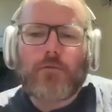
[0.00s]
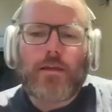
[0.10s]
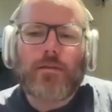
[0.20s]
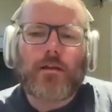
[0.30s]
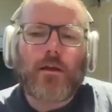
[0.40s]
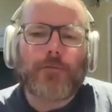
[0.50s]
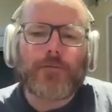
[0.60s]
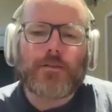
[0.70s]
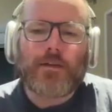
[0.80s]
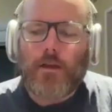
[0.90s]
rather than going
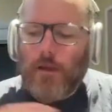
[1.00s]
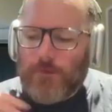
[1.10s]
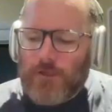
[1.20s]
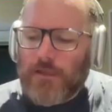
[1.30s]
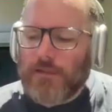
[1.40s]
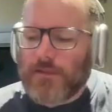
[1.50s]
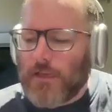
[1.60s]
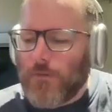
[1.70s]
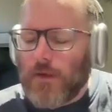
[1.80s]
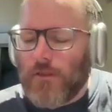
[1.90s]
for the single, I'm just
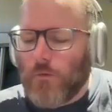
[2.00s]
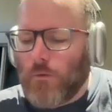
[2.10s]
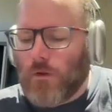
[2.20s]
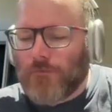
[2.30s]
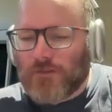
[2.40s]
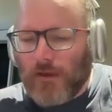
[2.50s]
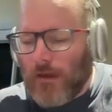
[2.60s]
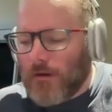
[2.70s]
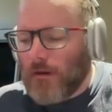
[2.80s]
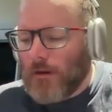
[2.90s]
continuing the wall of
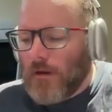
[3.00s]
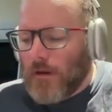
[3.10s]
sound.